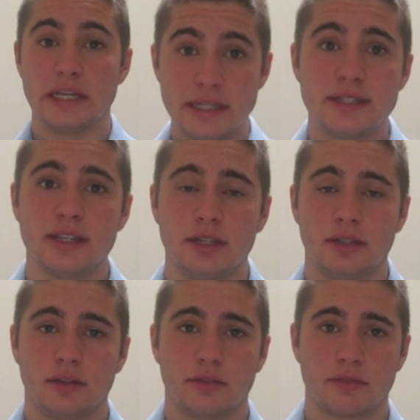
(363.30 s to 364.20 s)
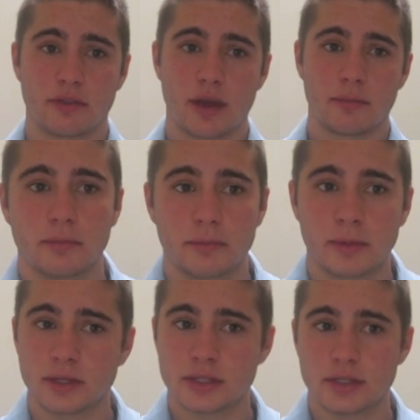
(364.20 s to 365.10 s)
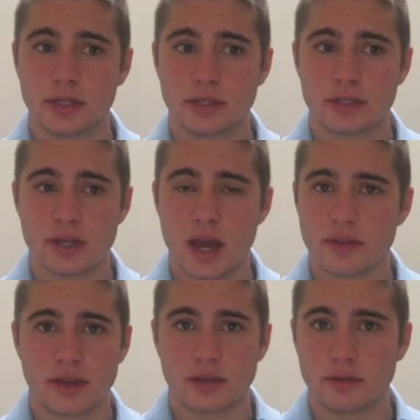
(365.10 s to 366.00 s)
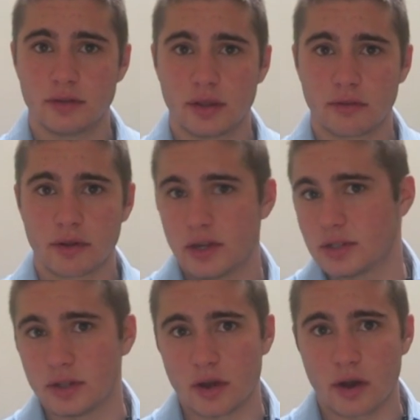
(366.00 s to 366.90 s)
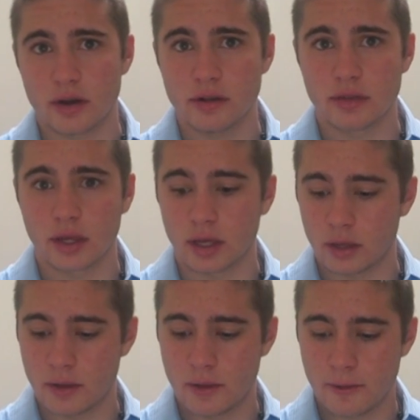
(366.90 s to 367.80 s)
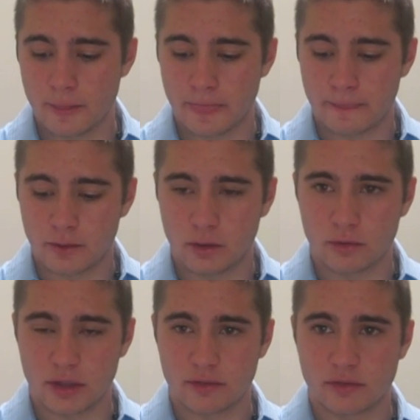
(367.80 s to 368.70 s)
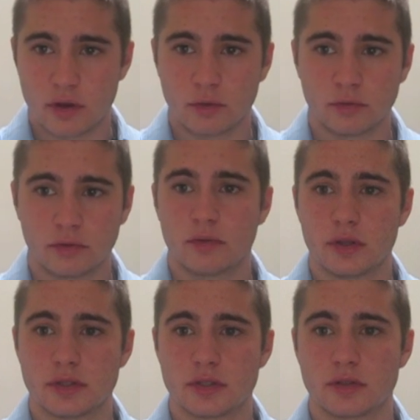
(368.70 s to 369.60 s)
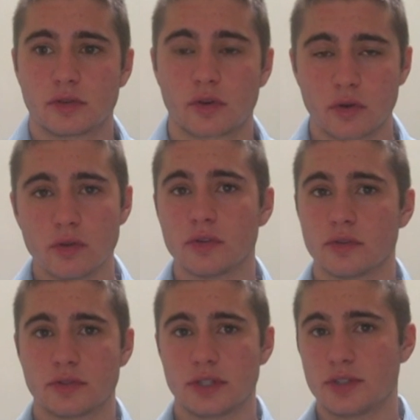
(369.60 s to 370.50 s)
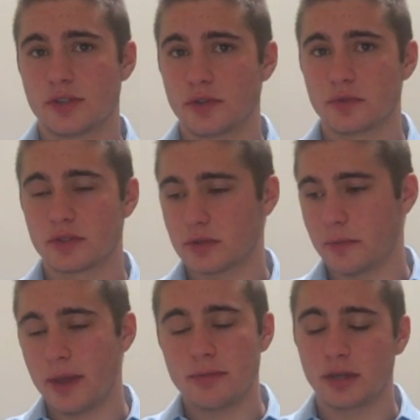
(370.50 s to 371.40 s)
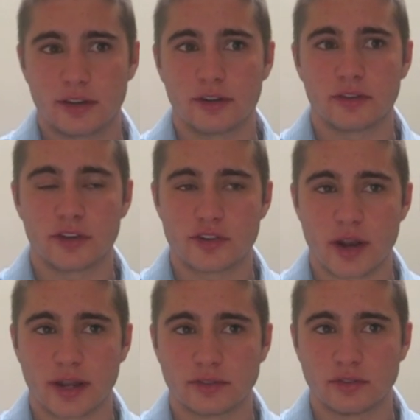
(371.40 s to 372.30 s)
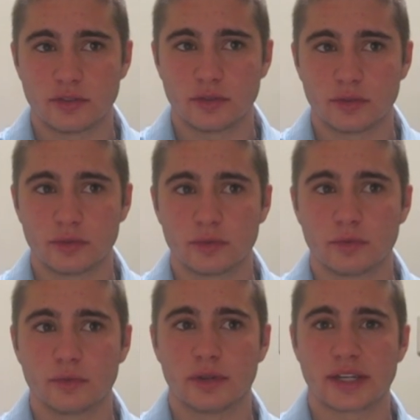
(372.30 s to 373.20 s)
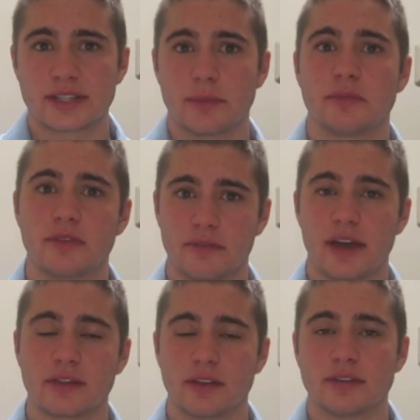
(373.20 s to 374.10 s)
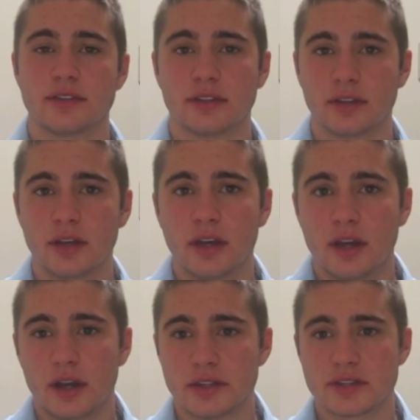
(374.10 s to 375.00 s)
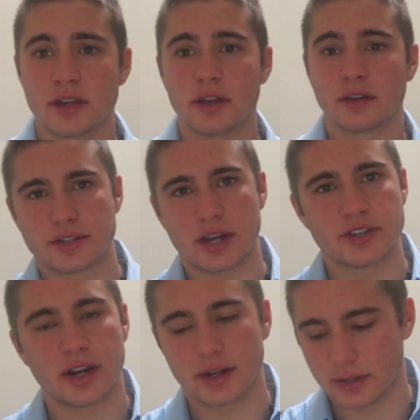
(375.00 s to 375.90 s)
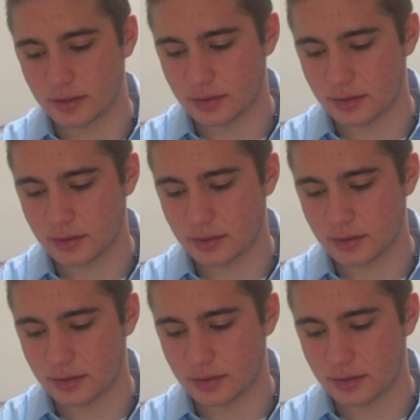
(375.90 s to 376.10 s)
easy for them, because it's not. They raised a daughter. They've known this girl since she was a baby. They're trying to accept the fact that it's a son. I try to